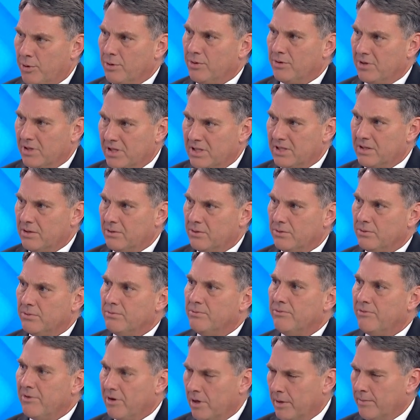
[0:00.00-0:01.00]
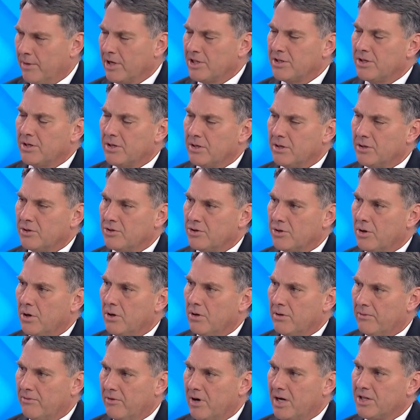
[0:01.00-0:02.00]
Putin is still very much in
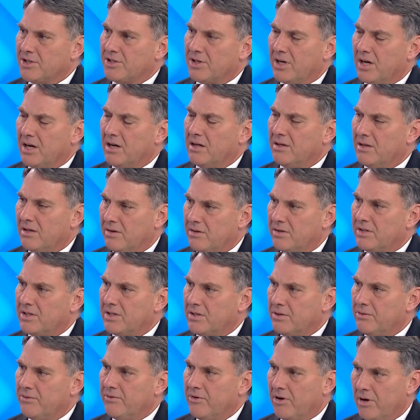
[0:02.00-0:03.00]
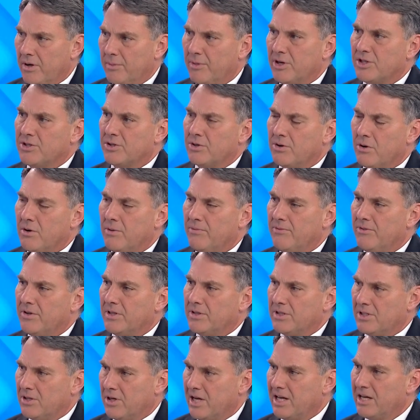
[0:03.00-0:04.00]
control of Russia, and there is still very much a
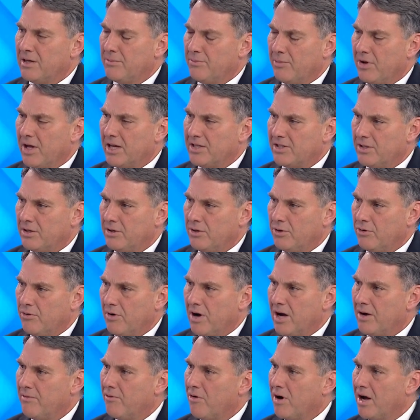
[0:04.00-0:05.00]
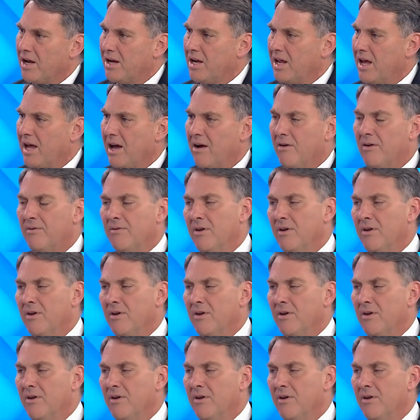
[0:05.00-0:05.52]
conflict taking place in Ukraine right now.